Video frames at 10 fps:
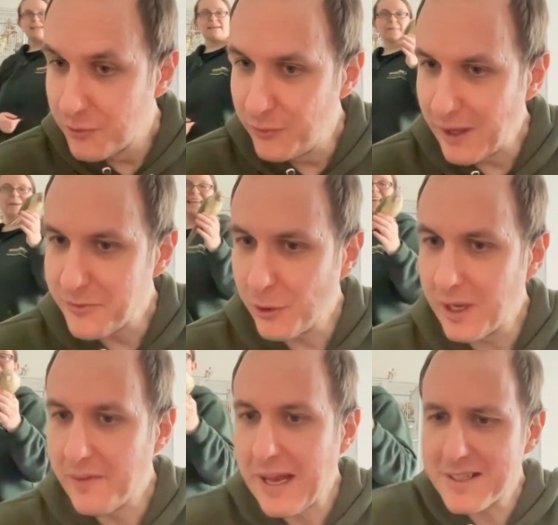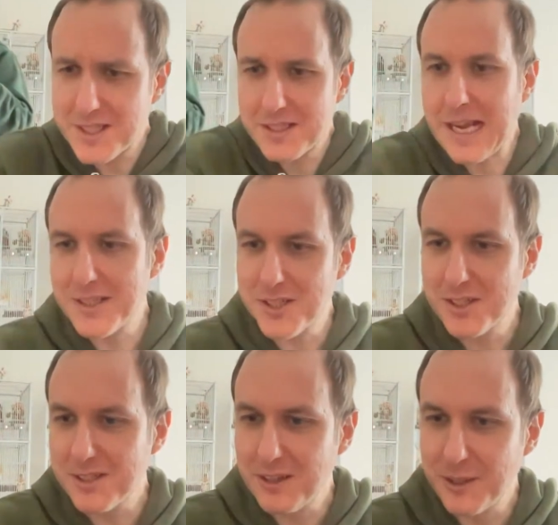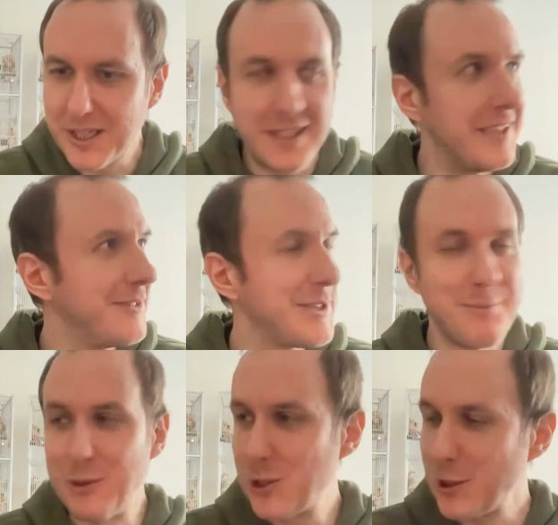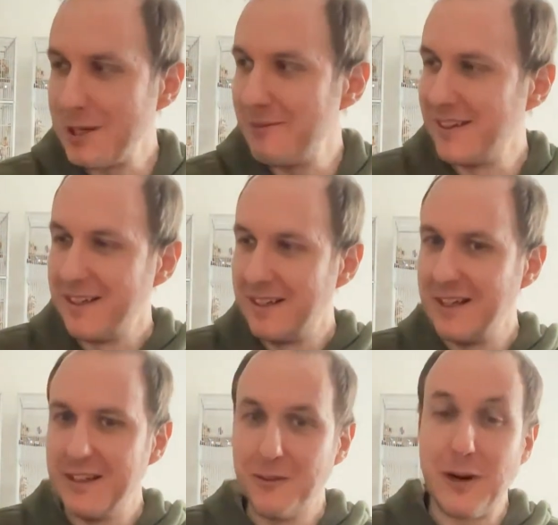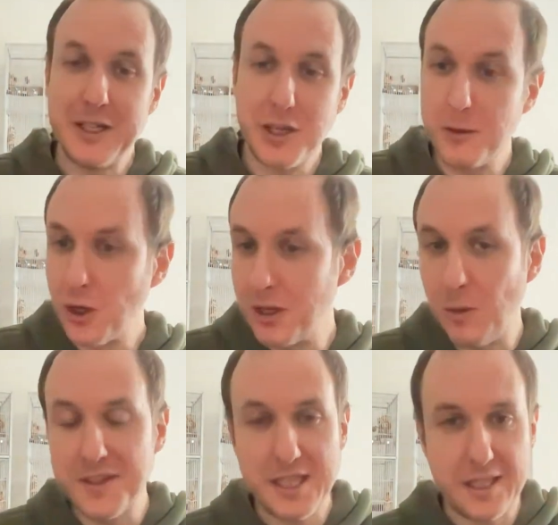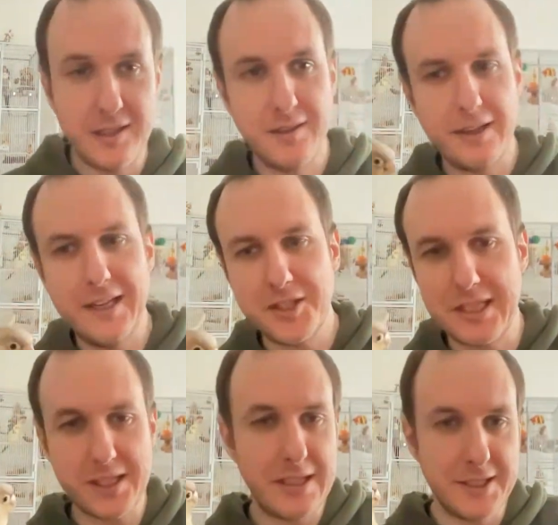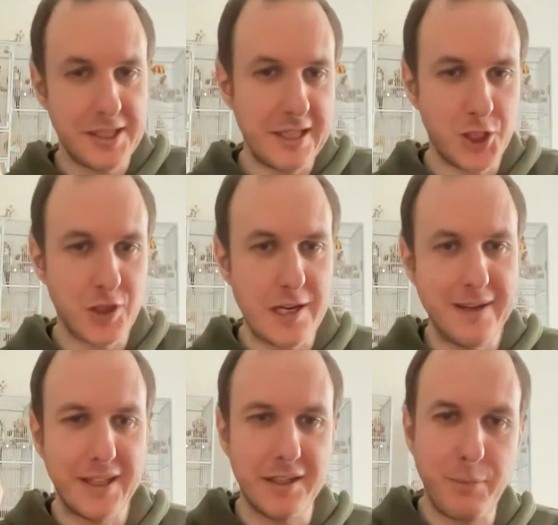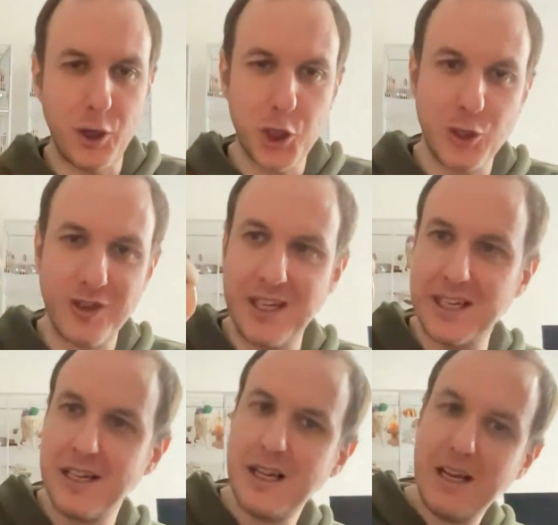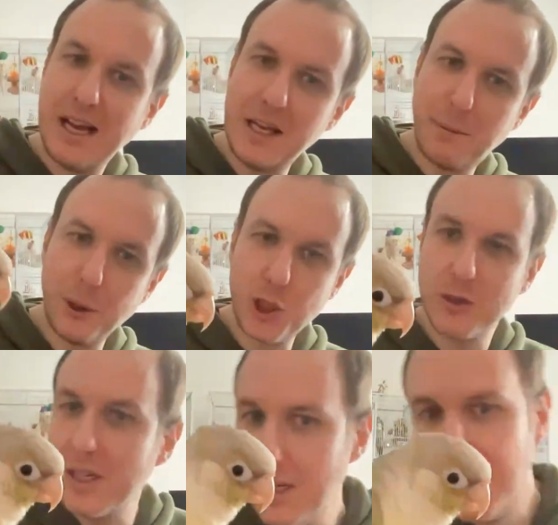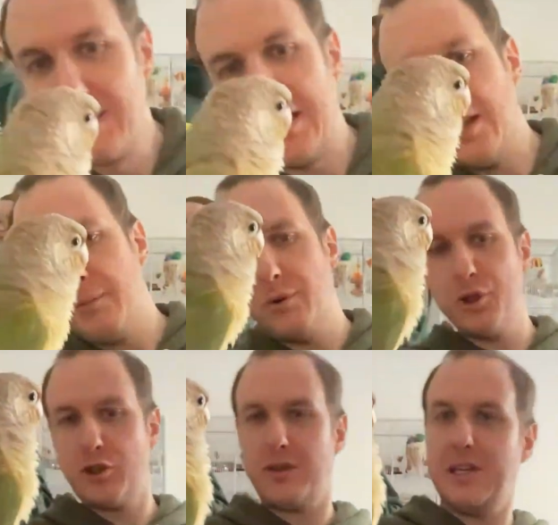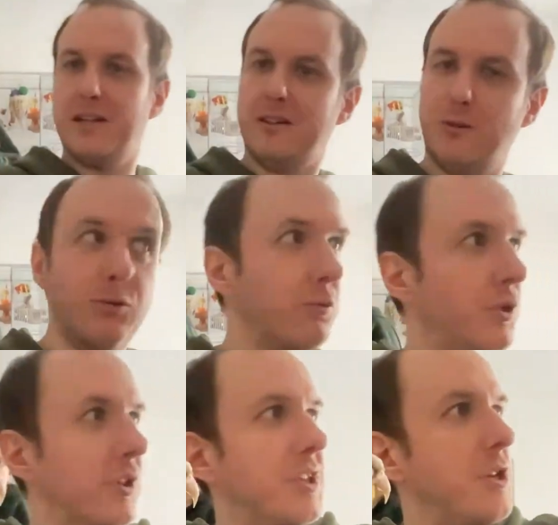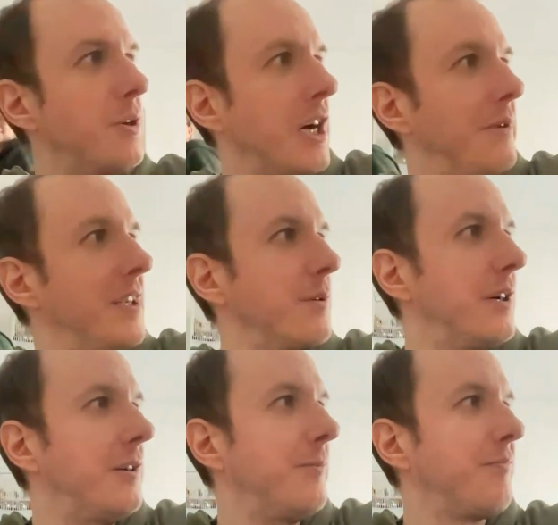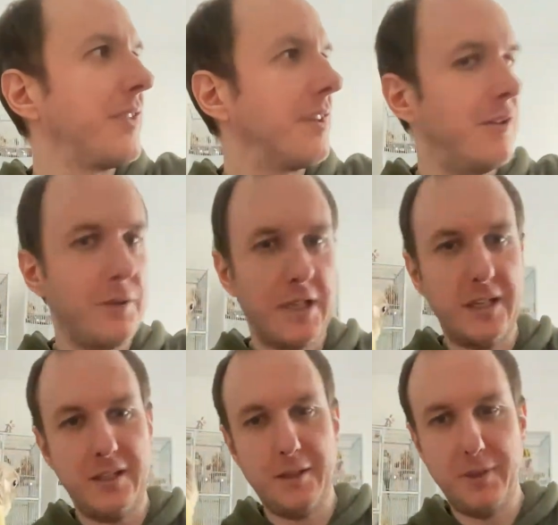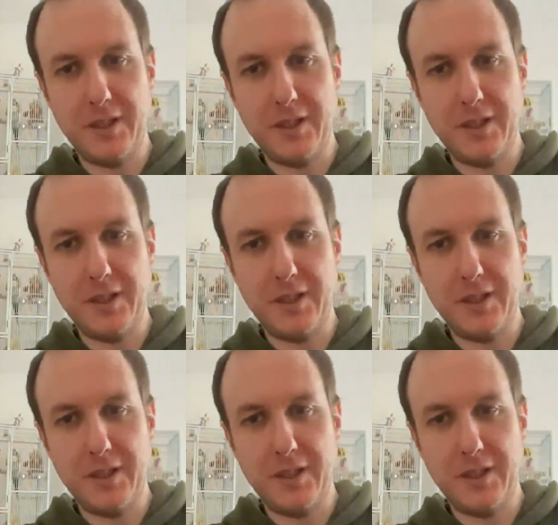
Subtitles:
Now, Donna, that's okay. It was a more screaming. Right, so Donna, one second. Let's get the screaming and the posturing and the posturing and the posturing. Oh goodness, you come in as well. Okay, here